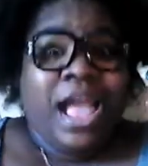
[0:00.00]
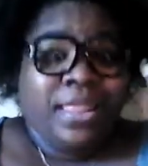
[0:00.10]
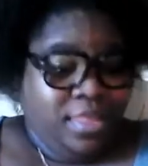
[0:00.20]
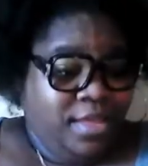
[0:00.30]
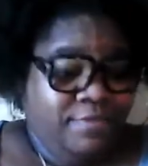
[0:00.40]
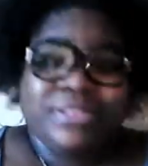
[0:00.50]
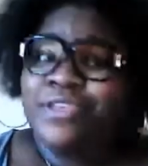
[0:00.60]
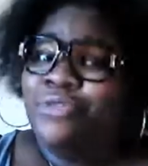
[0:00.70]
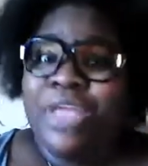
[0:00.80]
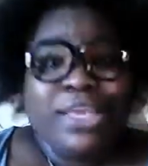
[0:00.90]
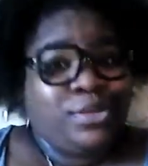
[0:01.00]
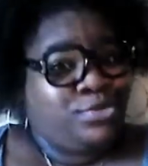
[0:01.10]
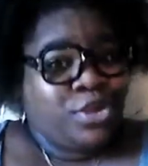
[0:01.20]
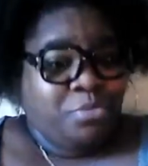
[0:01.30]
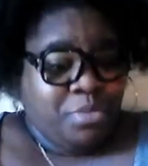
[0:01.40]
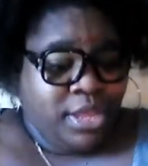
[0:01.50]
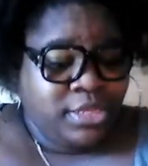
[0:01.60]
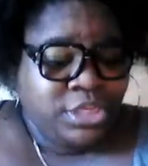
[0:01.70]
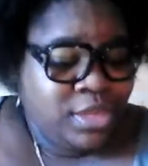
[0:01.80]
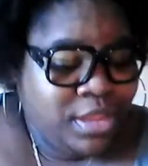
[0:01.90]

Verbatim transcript: I love it. So thank you so much.